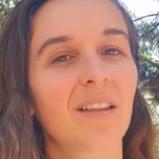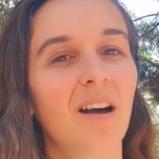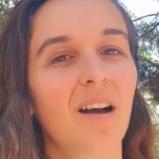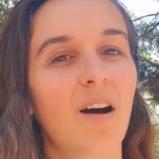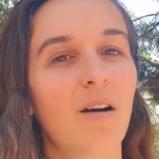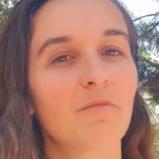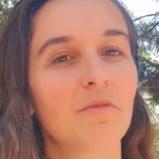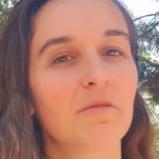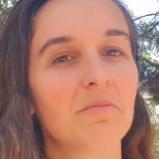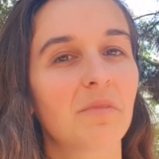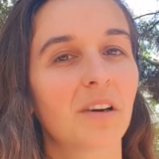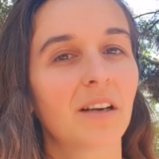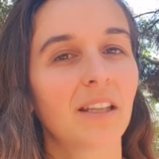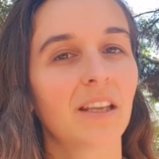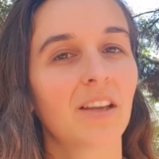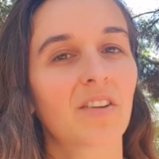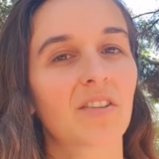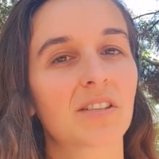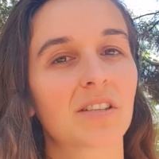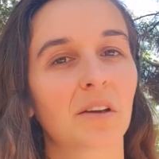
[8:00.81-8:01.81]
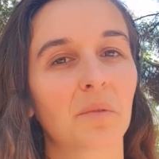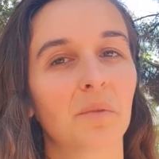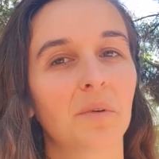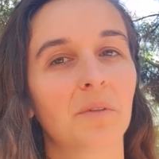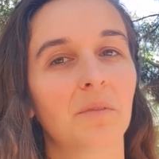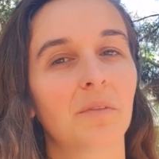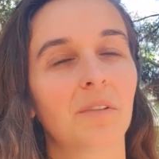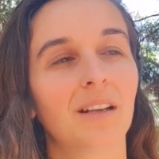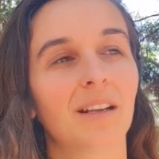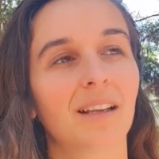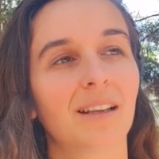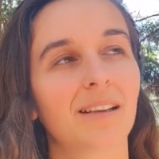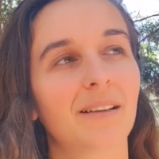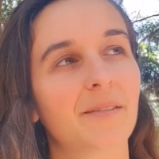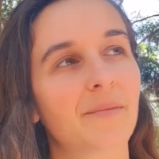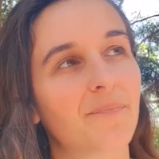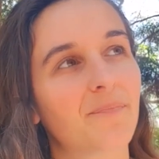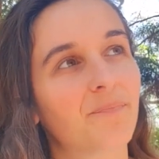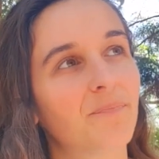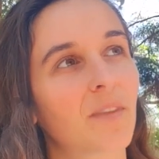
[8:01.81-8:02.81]
I'm reminding you because I would
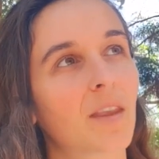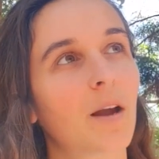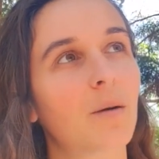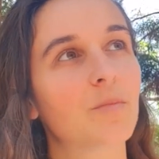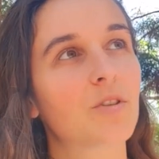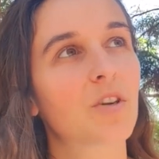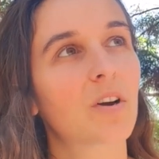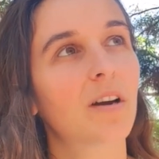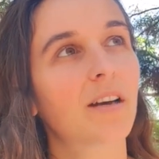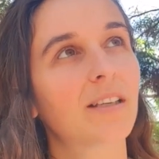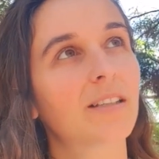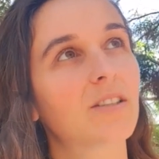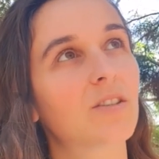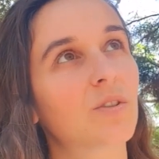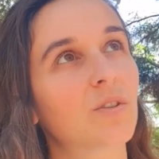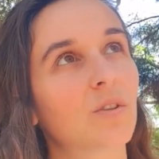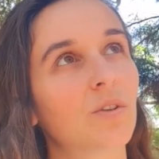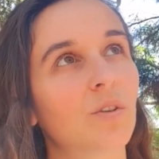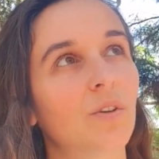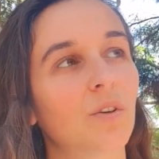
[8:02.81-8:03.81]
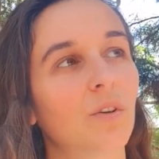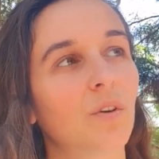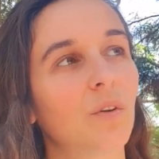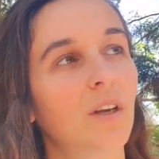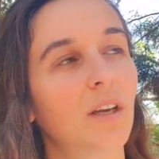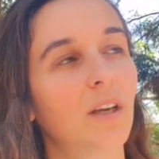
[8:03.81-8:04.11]
I'm trying to